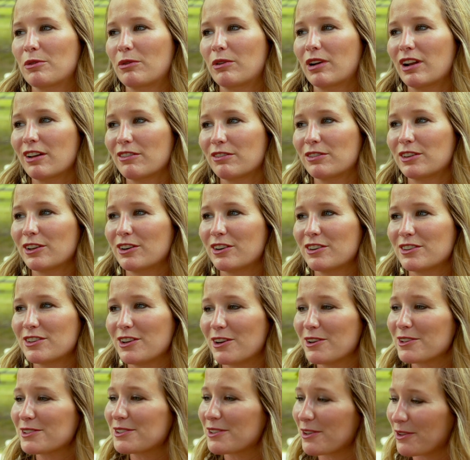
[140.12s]
what I've learned
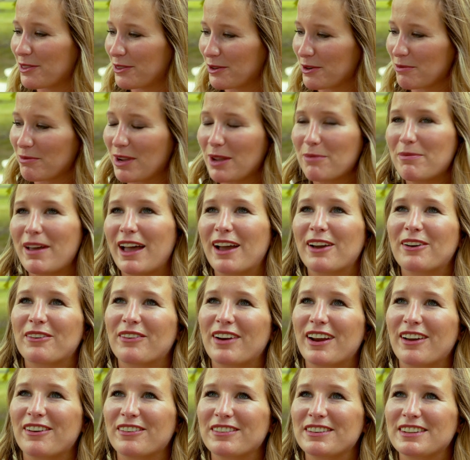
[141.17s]
also through my
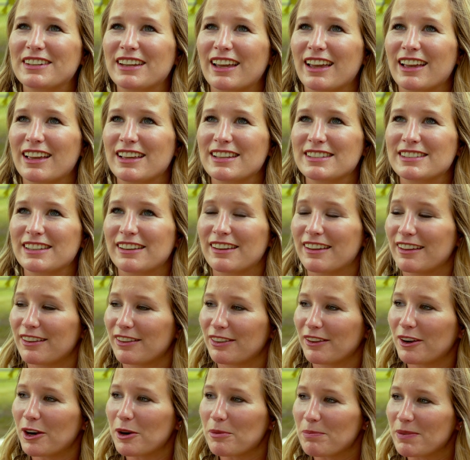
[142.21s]
background as a
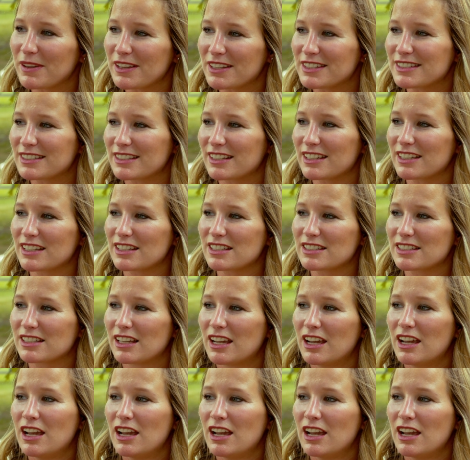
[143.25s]
therapist is